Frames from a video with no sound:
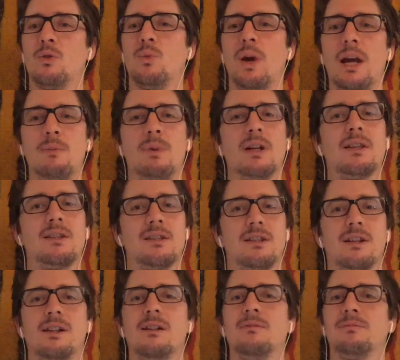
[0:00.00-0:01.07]
way, but
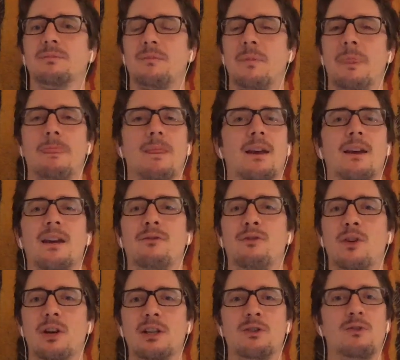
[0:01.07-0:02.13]
still, if
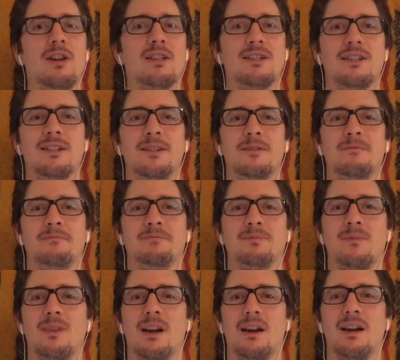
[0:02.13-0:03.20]
you're interested
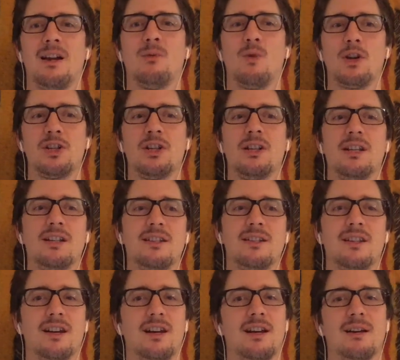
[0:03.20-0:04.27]
in watching this,
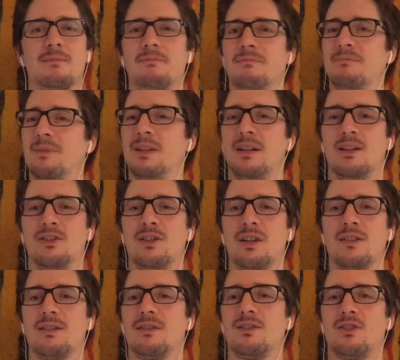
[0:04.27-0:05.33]

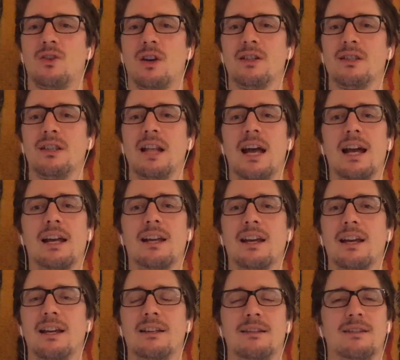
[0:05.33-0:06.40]
just join Slack,
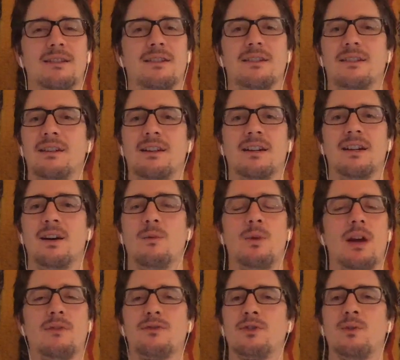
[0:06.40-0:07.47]
and we
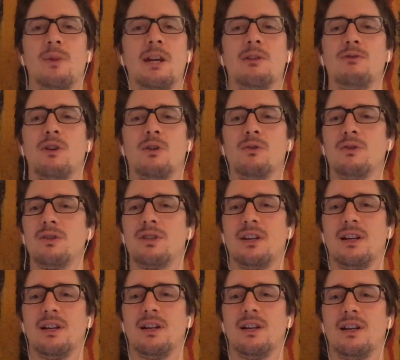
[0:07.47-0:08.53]
have so many roles.
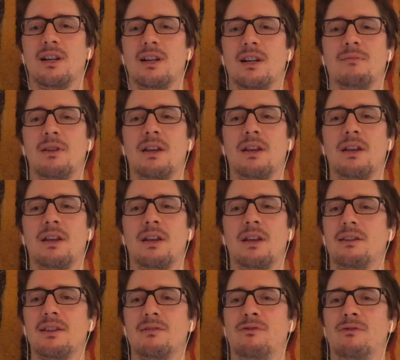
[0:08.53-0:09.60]
I
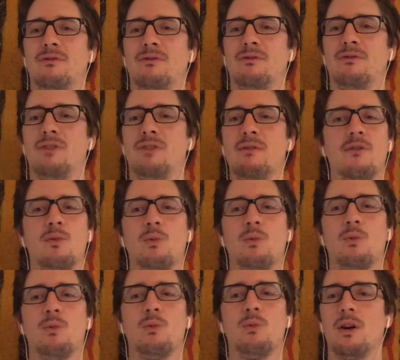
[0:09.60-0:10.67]
think there's a flavor for
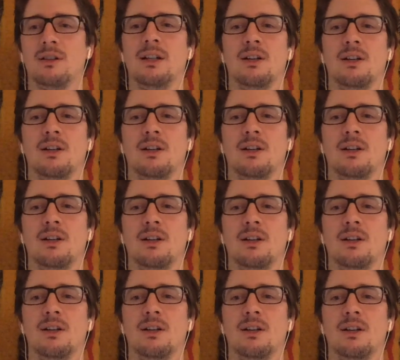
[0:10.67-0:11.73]
everyone
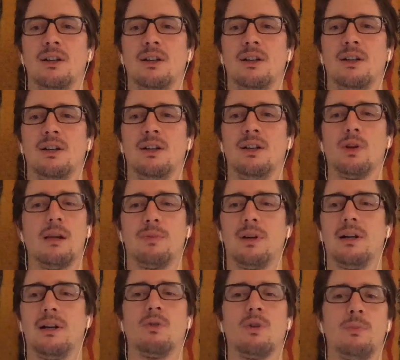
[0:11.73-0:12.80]
who wants to
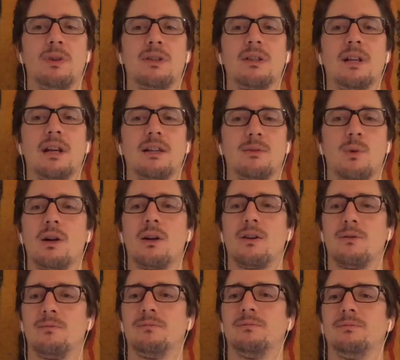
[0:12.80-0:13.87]
contribute and help to grow
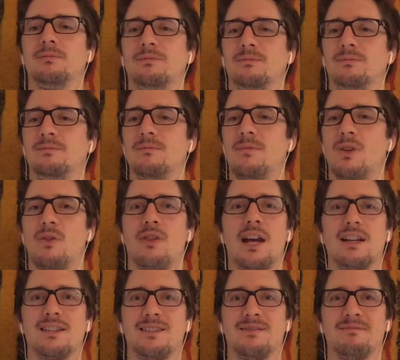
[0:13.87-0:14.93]
the Bisq network.
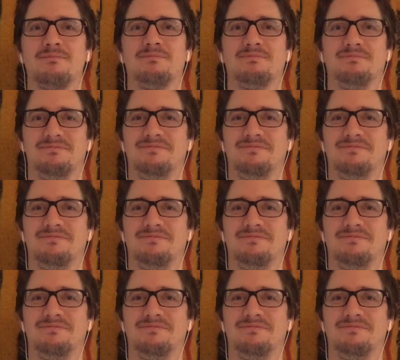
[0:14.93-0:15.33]
So thanks.